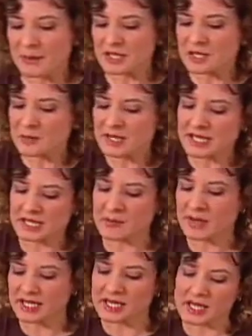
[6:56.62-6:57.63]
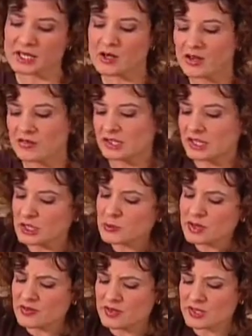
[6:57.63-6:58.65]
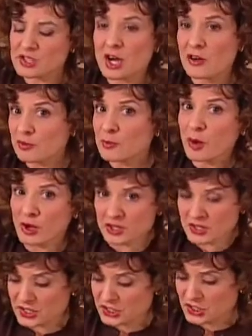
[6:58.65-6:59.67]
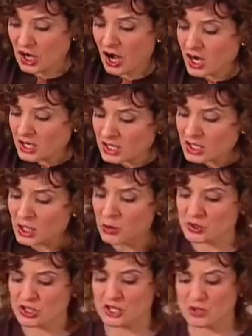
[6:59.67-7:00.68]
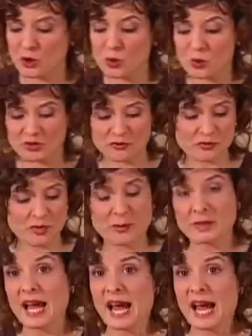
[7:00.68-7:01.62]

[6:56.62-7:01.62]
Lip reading: I'm going to begin by cutting off a little bit of the tougher part of the stalk, which I don't want for my